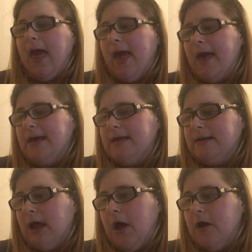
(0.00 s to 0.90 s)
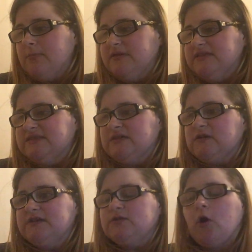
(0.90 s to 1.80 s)
And this
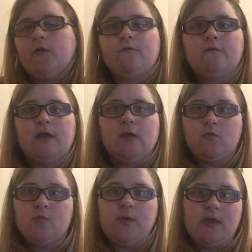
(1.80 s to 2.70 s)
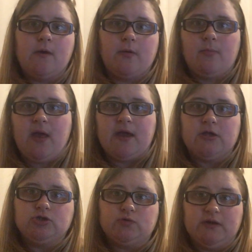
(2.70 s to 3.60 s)
series hopefully will be coming back
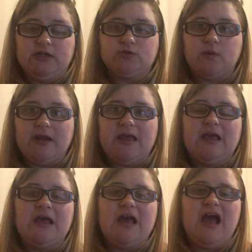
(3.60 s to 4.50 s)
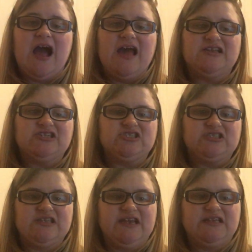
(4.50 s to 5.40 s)
in 2020. I
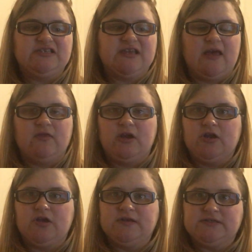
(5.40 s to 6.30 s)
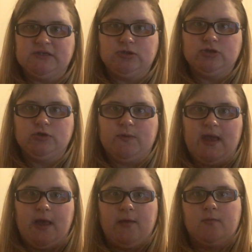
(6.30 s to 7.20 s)
just need to get videos done to be
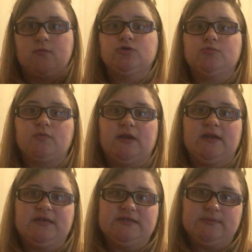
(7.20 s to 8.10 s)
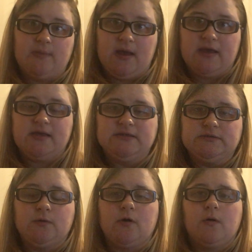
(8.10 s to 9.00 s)
able to bring this back as
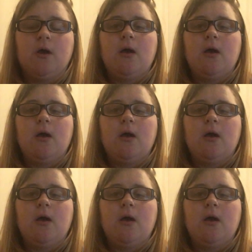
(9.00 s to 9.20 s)
well.